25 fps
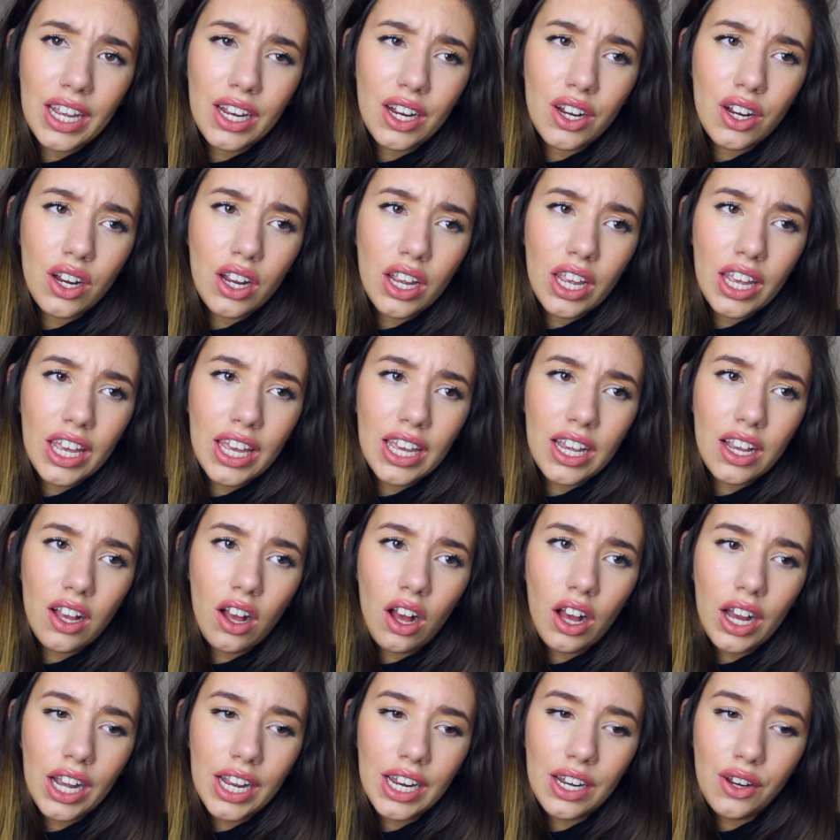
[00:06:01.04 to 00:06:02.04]
it
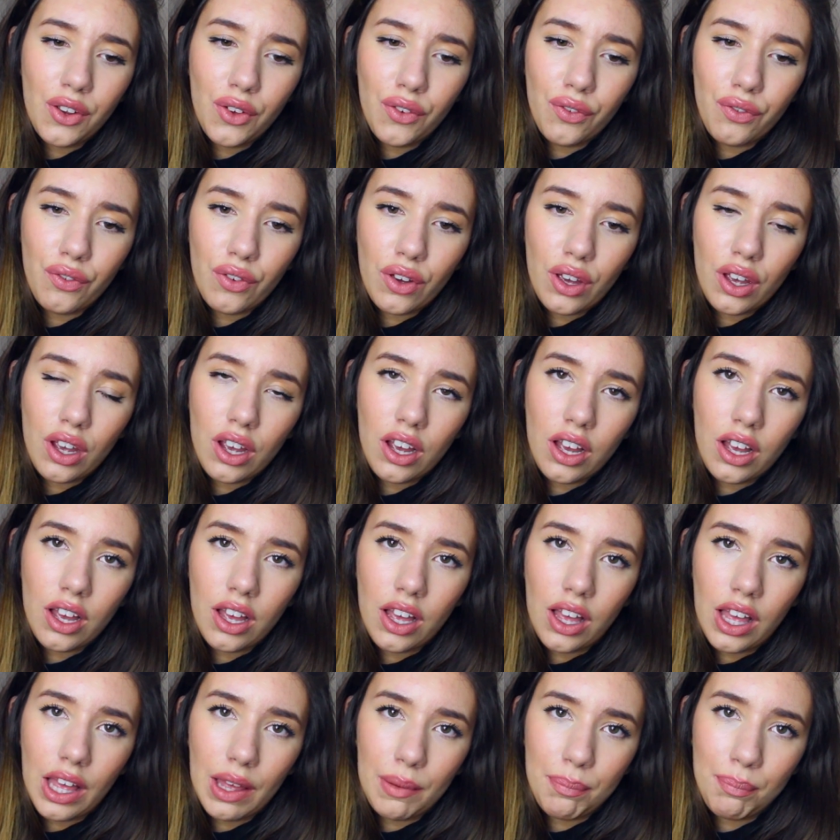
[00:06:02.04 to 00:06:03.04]
kind of
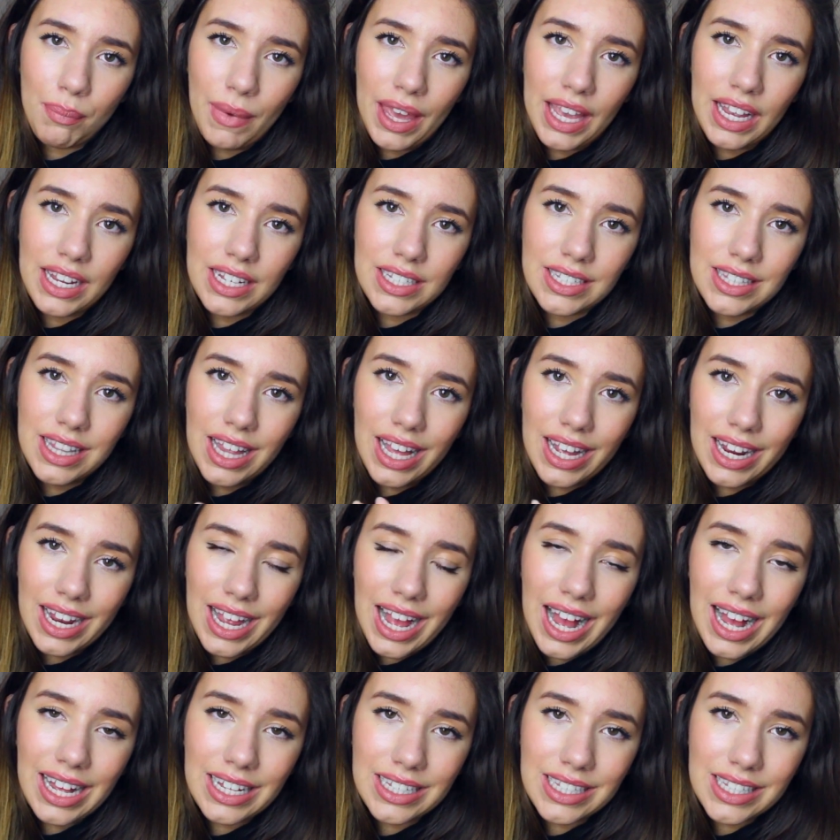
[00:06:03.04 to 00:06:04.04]
makes that
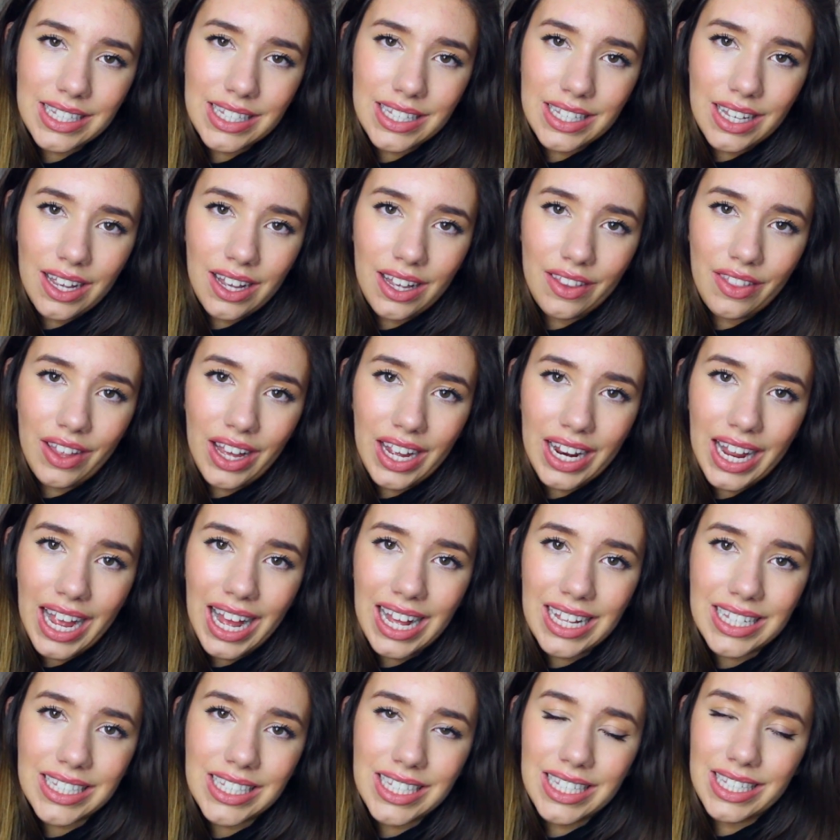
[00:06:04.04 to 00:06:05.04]

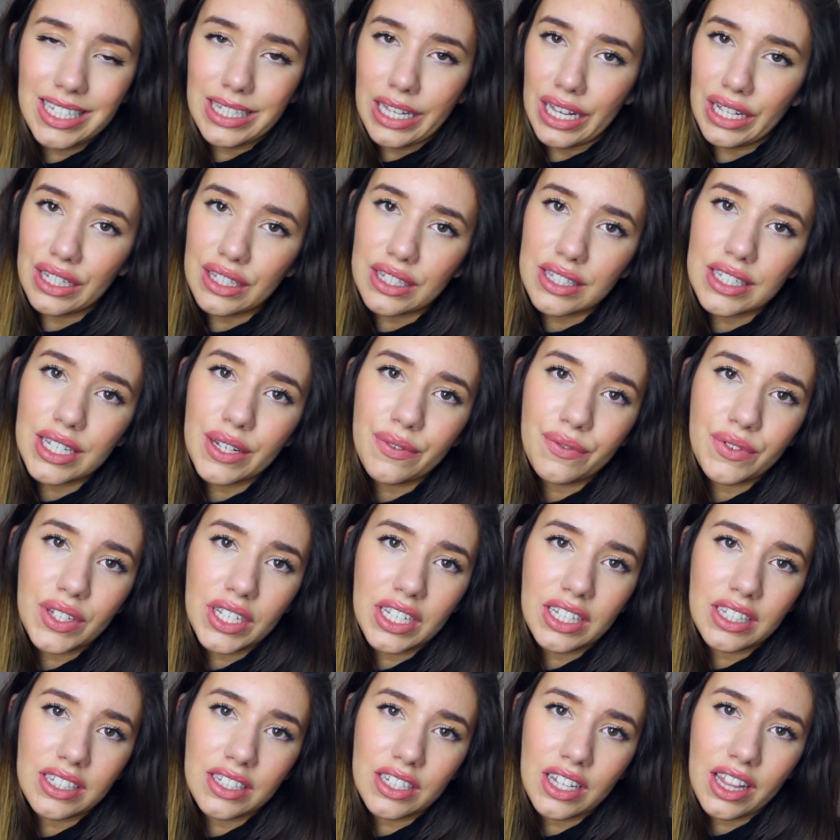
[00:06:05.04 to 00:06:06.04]
cancer
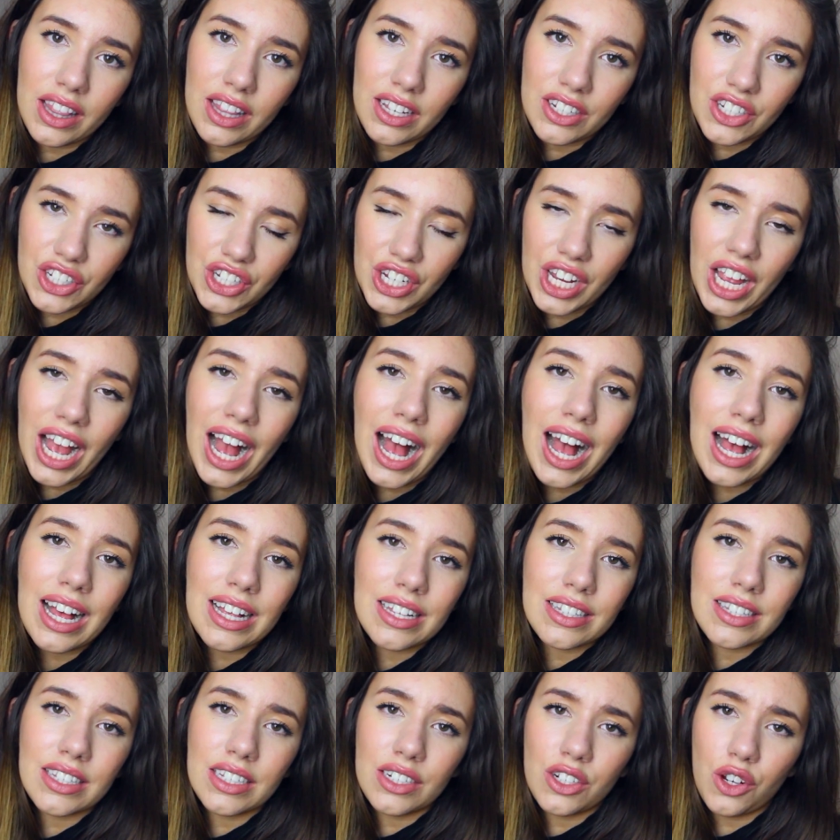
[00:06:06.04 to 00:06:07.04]
sensitivity she
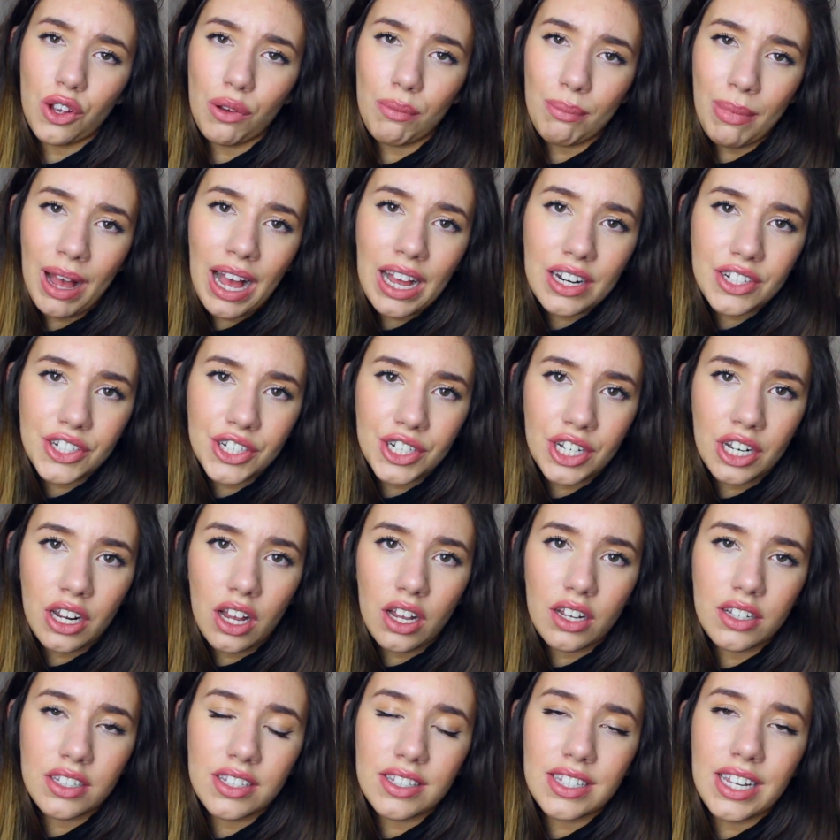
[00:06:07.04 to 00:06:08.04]
has, and compassion and
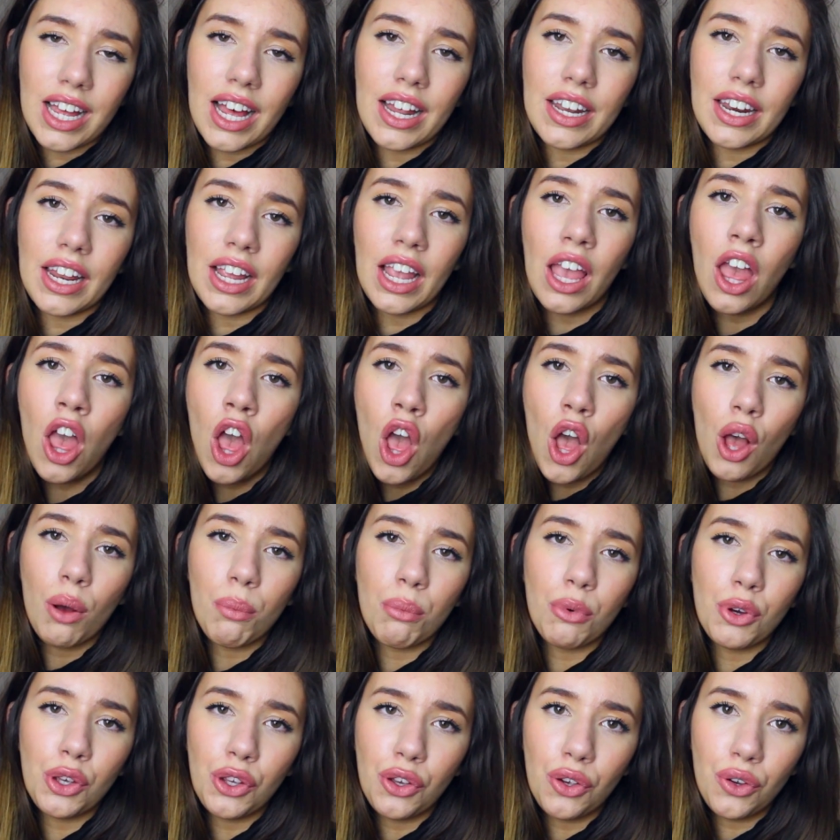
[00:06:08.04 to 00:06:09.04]
understanding,
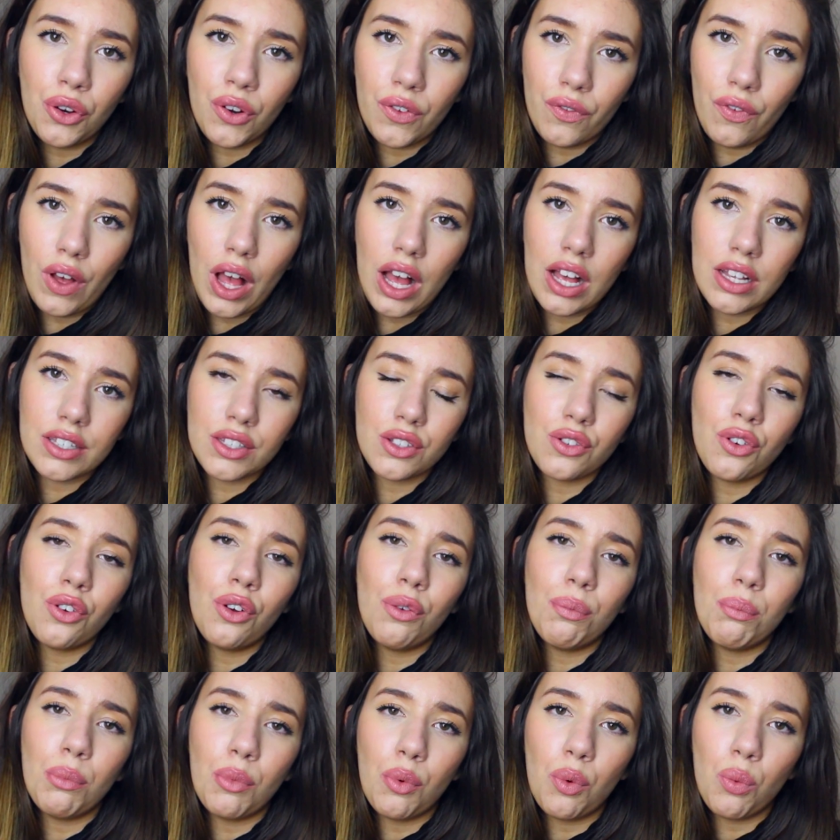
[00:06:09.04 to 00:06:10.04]
more
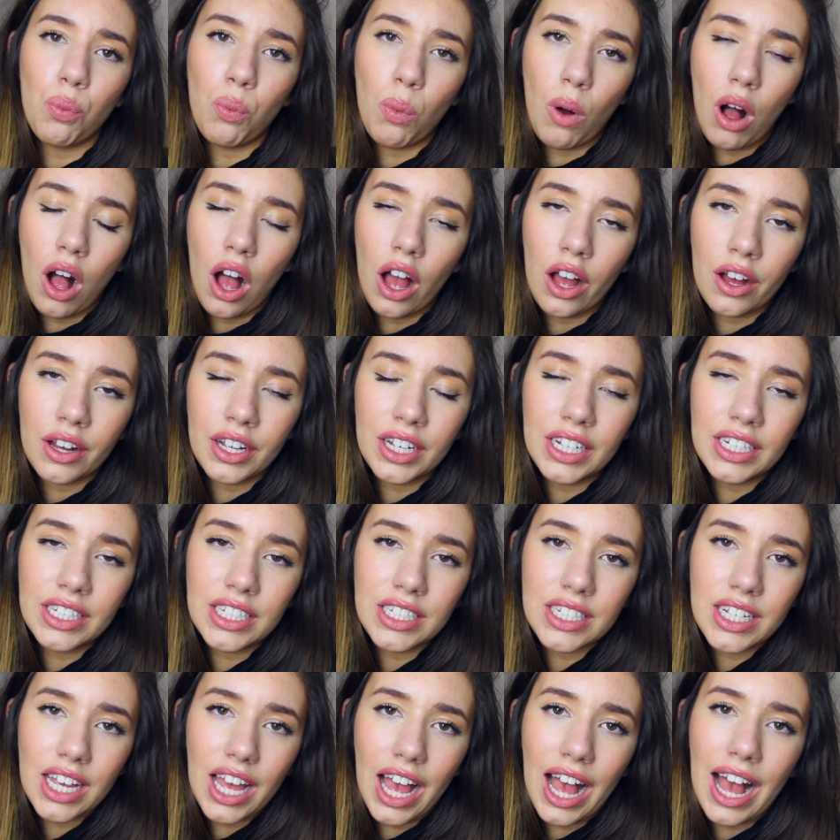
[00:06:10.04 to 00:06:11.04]
universal, more
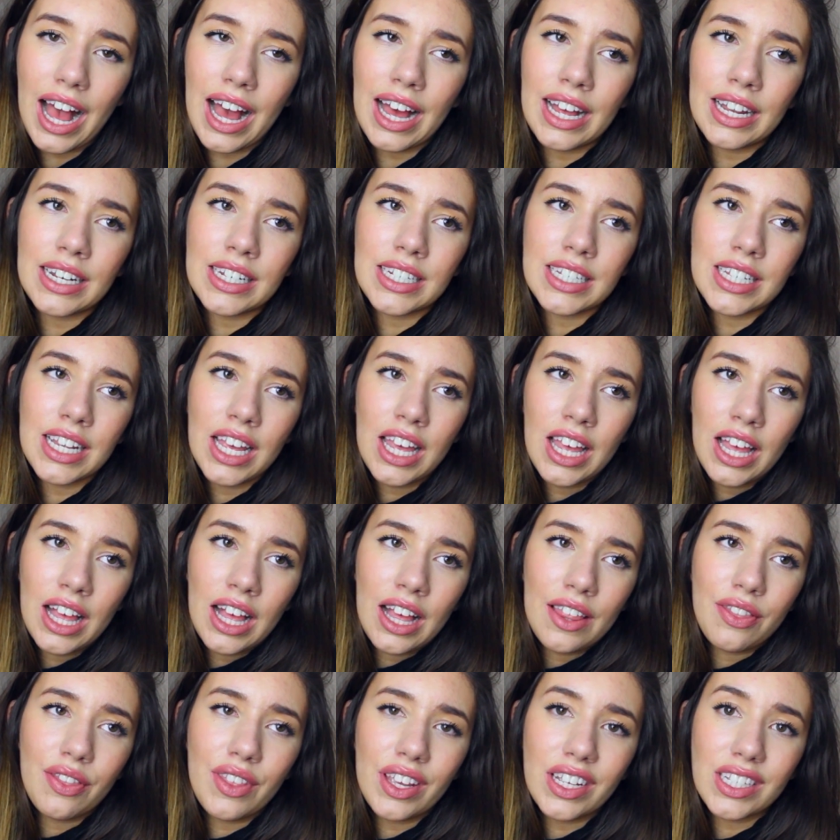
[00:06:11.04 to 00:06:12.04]
wide. And
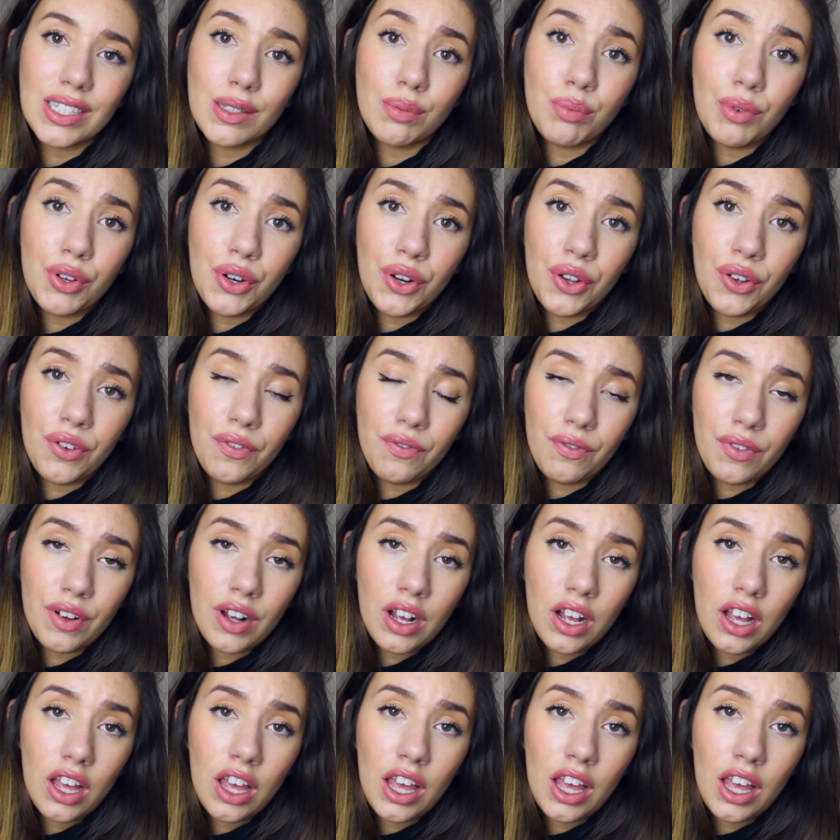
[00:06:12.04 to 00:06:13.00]
this would have